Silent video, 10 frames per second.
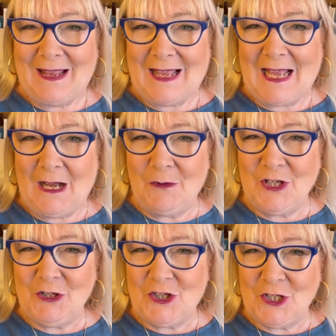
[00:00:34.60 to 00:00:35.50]
How are
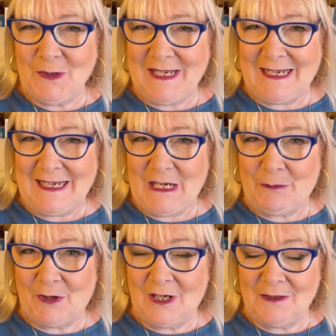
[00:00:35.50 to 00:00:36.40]
you doing,
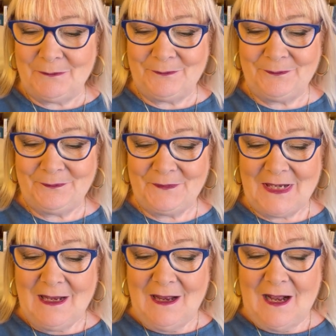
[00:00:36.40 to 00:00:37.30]
Libra?
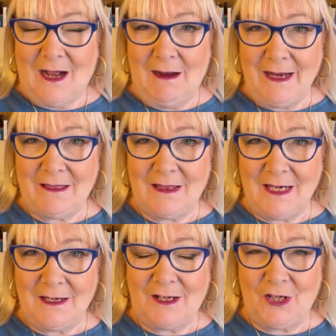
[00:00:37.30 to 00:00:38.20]
I
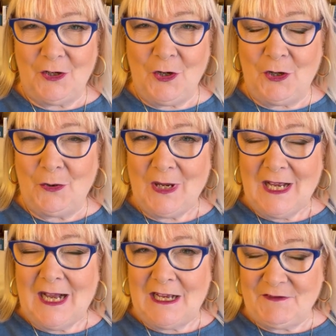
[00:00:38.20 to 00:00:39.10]
think,
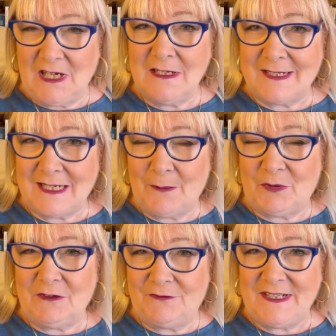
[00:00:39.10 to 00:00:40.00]
I've done a
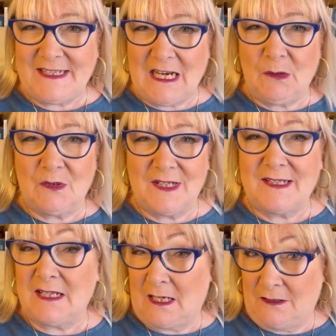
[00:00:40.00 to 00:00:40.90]
separate video on the
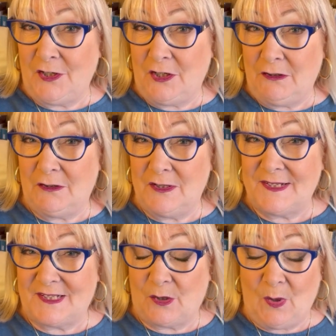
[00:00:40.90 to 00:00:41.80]

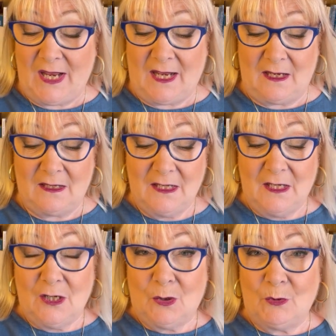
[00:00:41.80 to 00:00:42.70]
Saturn-Uranus square,
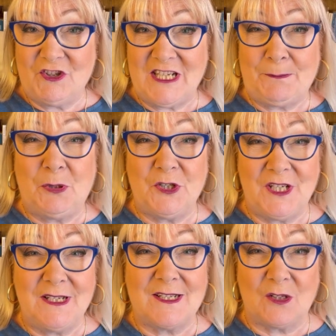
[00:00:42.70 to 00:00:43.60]
which is
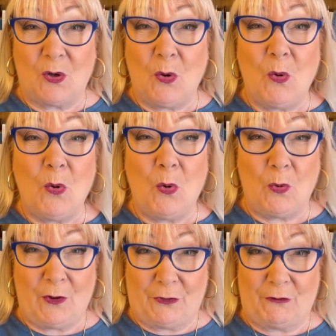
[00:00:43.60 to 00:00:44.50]
putting us
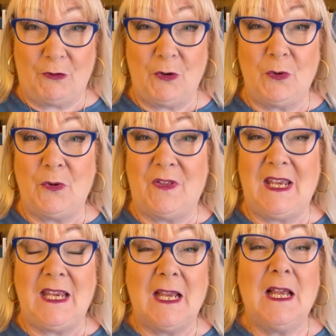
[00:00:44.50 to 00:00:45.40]
all through
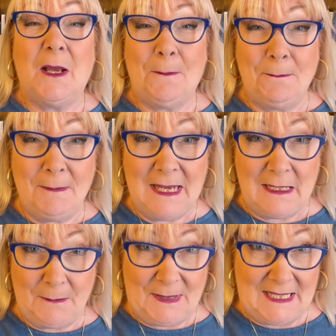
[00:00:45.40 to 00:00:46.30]
the
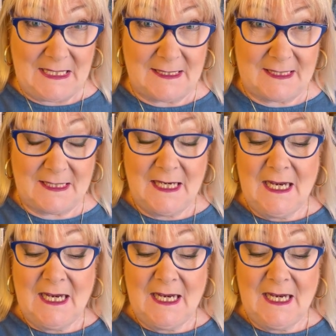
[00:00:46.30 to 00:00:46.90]
mill a bit.